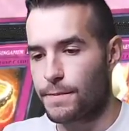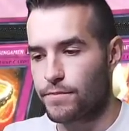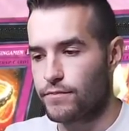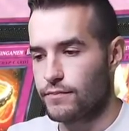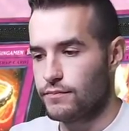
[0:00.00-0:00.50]

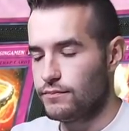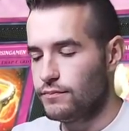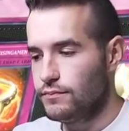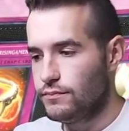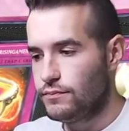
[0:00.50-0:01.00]

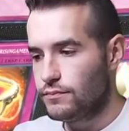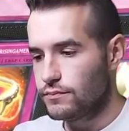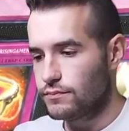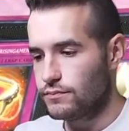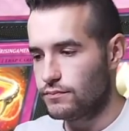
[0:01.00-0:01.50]

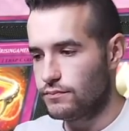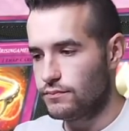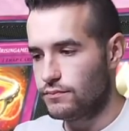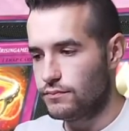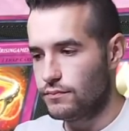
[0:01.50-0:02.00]

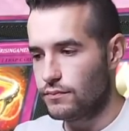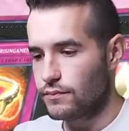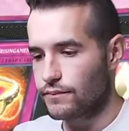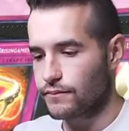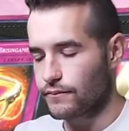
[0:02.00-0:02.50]

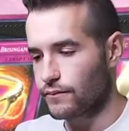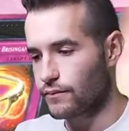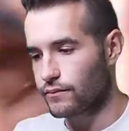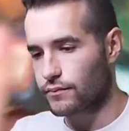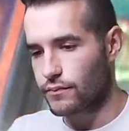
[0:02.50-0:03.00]

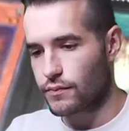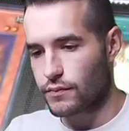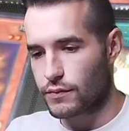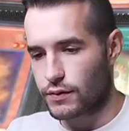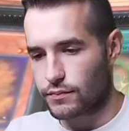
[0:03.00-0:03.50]

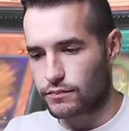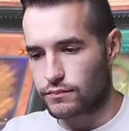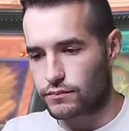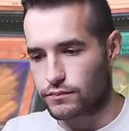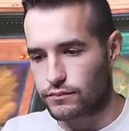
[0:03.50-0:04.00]
Nobody speaks.